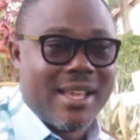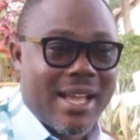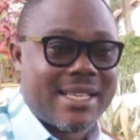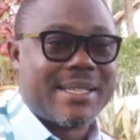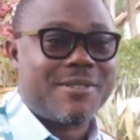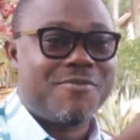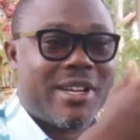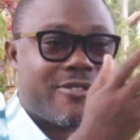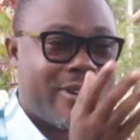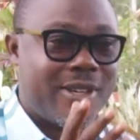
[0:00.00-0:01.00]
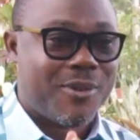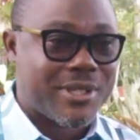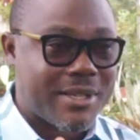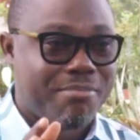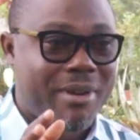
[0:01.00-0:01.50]
achievement when he
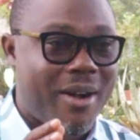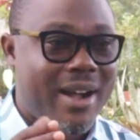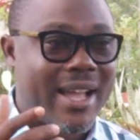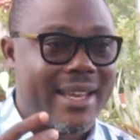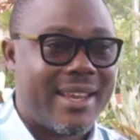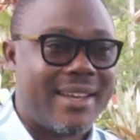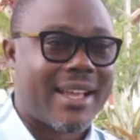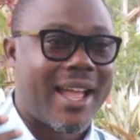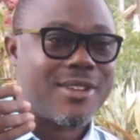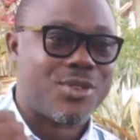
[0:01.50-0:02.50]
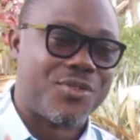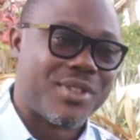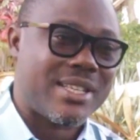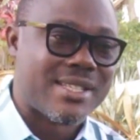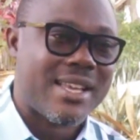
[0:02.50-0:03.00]
was in power, and then the kinds of
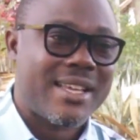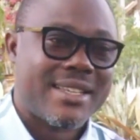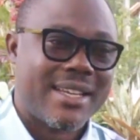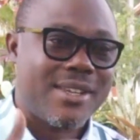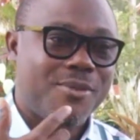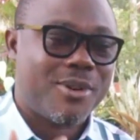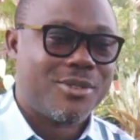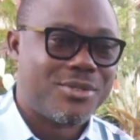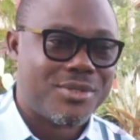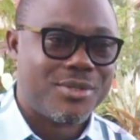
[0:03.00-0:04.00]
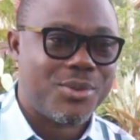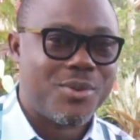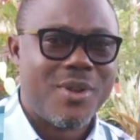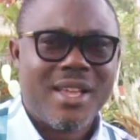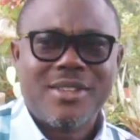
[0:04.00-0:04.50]
things that they want to
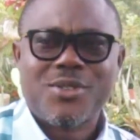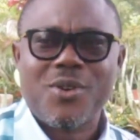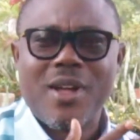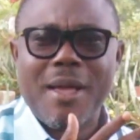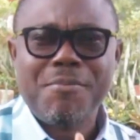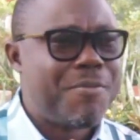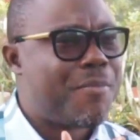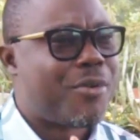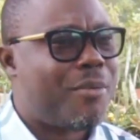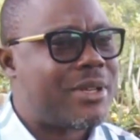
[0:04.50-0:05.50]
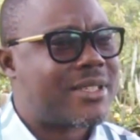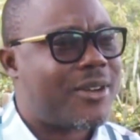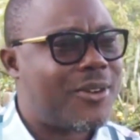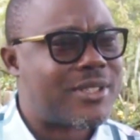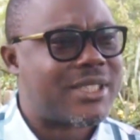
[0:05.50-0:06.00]
do. So MPP promised a
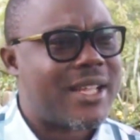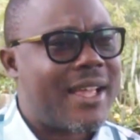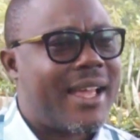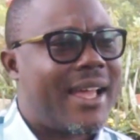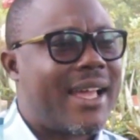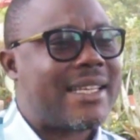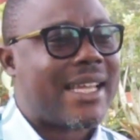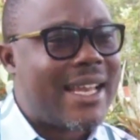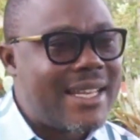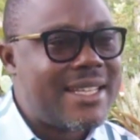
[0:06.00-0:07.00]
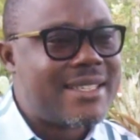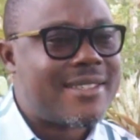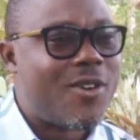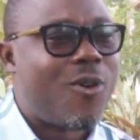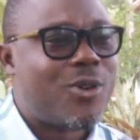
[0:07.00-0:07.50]
lot, and
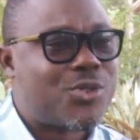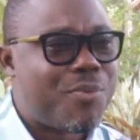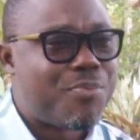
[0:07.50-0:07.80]
NDC also